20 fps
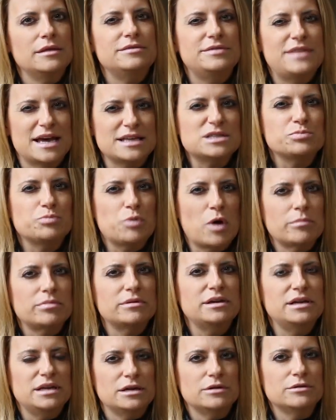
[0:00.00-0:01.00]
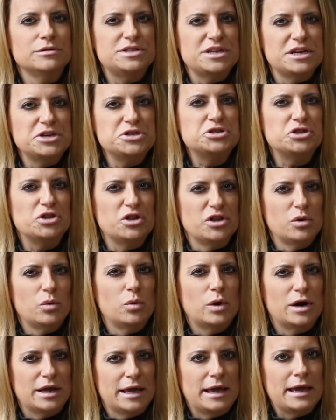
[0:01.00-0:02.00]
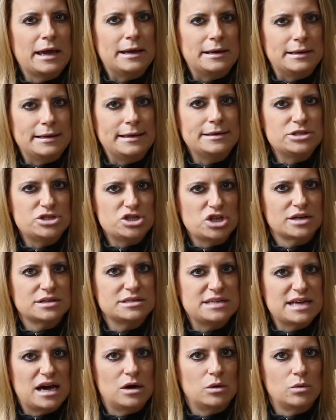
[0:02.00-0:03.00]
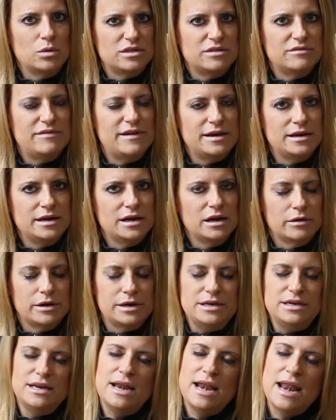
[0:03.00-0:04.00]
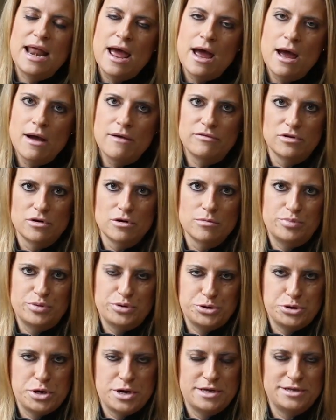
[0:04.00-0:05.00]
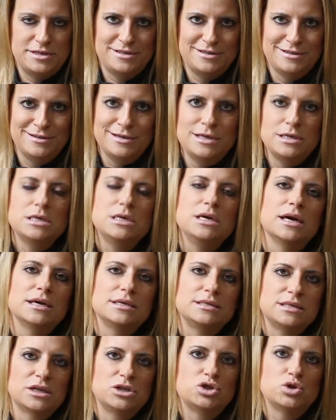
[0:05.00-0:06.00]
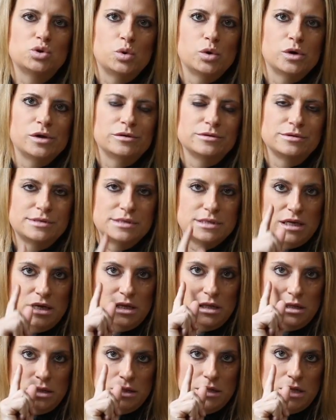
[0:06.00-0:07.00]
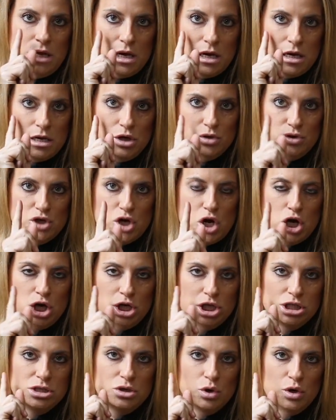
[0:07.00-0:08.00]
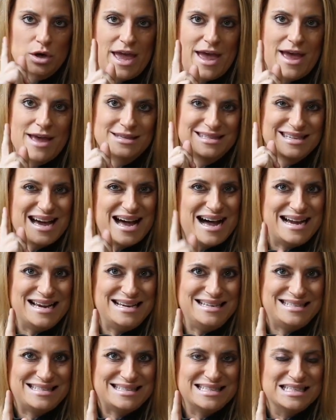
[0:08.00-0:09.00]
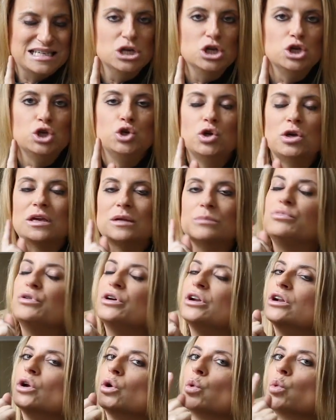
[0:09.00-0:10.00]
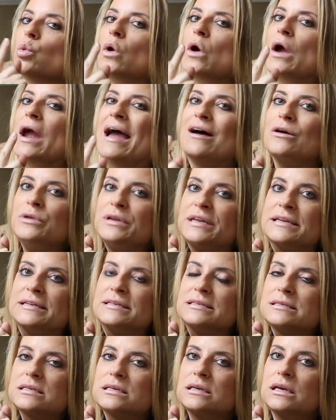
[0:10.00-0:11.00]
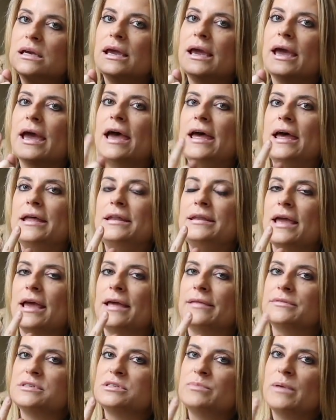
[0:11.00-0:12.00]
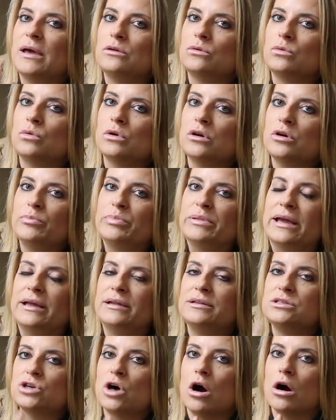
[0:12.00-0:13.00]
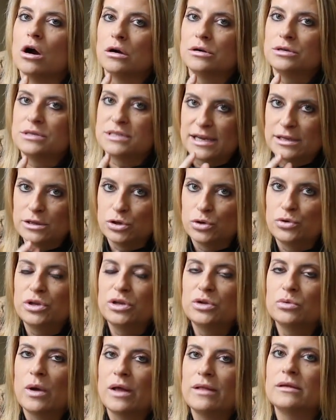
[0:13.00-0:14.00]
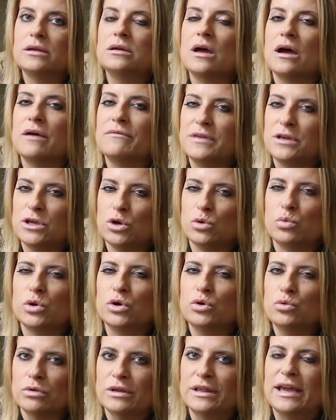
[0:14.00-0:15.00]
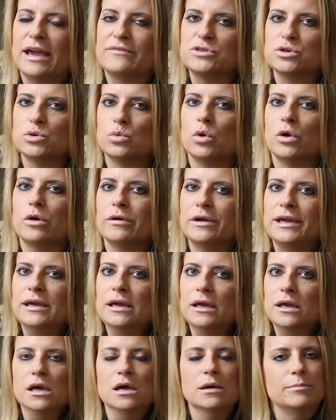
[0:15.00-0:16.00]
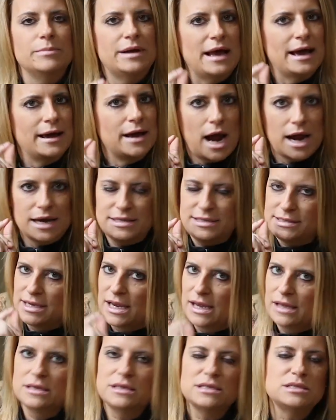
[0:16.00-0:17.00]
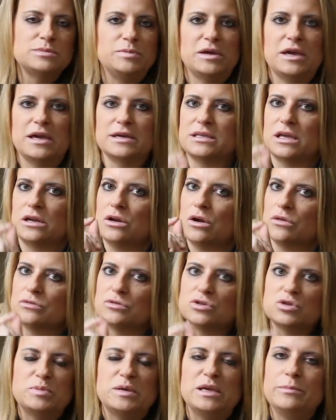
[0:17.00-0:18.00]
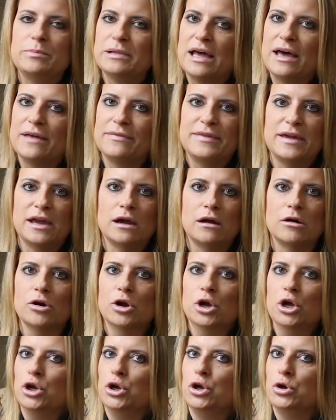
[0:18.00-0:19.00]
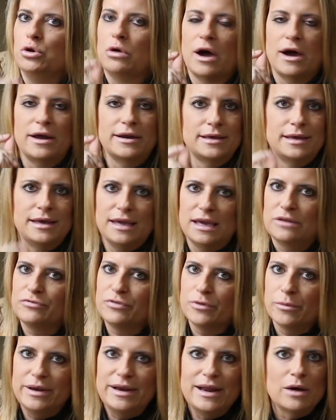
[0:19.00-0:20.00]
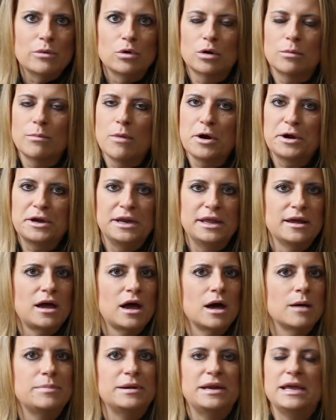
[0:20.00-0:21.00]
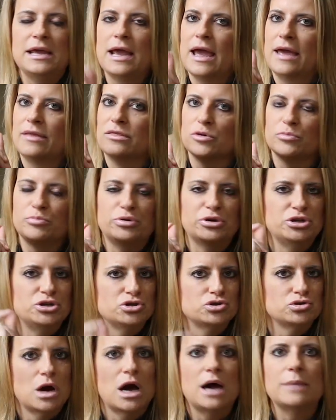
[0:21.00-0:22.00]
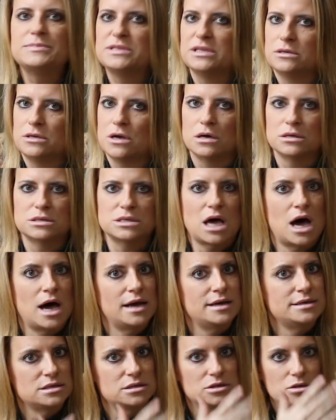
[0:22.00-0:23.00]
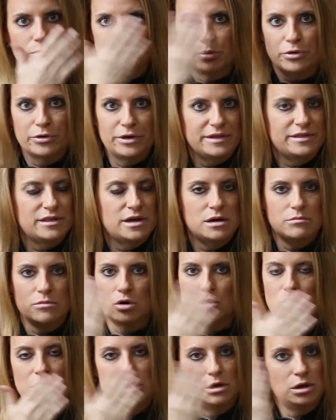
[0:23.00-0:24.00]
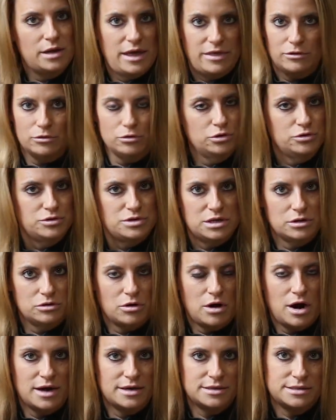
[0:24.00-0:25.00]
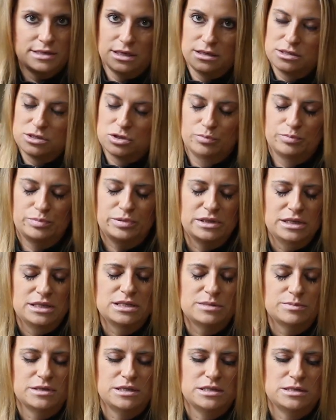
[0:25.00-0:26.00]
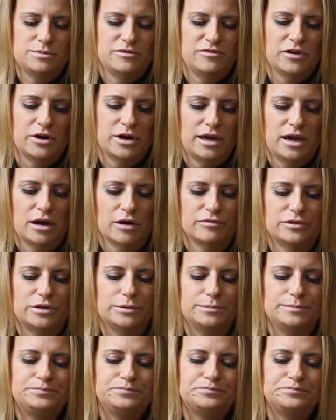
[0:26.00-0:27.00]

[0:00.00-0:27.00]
that's probably an irritation that you want to get it checked out with a veterinarian. Never put essential oils in your dog's or cat's eyes. You can put it around it, and Endless Mountain oil blends are diluted well enough that you wouldn't really have to worry. But I say this because I know there's people out there who got a kit from a network marketing company, and they're putting drops in dogs' eyes and they're burning them, or they're losing their eyesight. So please, please be very careful.